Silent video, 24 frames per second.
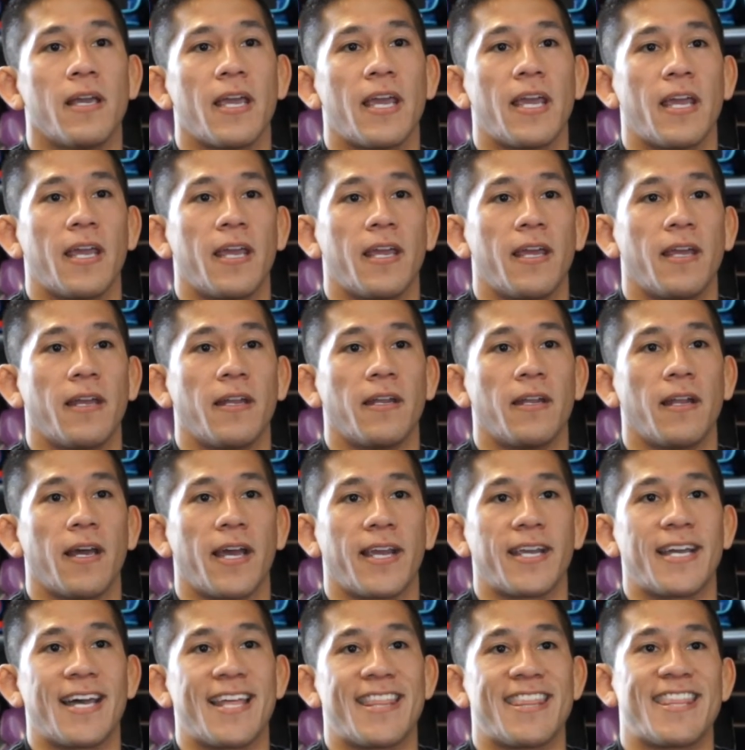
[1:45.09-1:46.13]
And
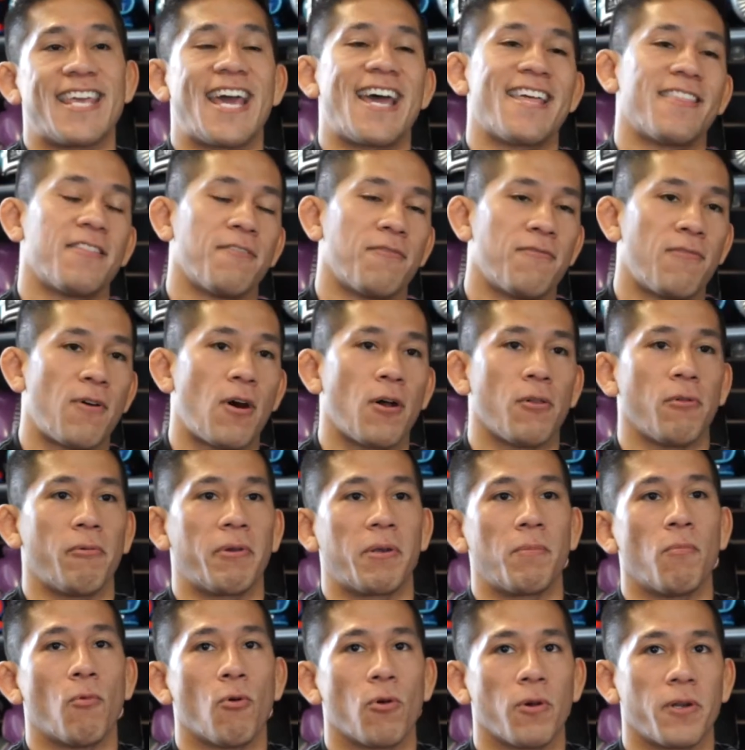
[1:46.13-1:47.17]
I got that the
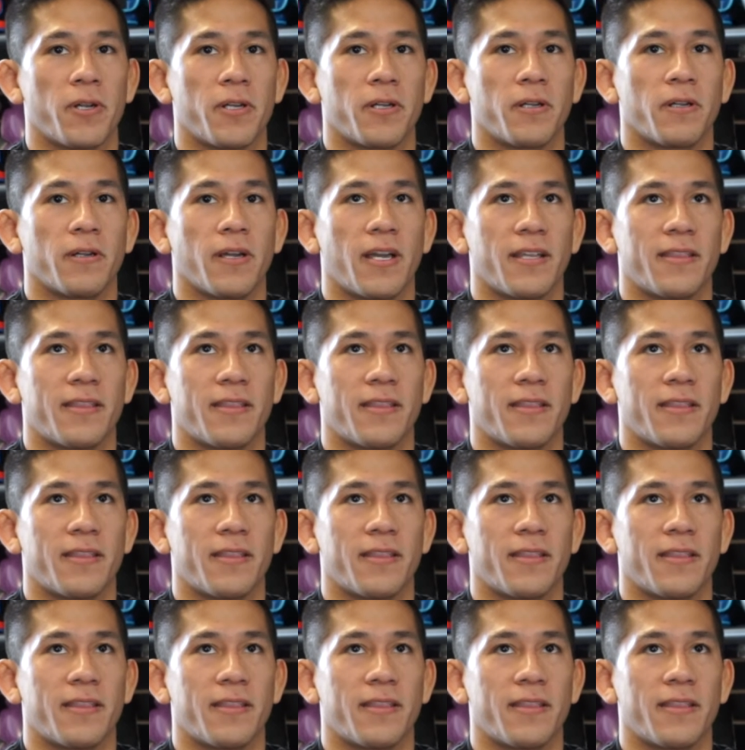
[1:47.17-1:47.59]
following morning,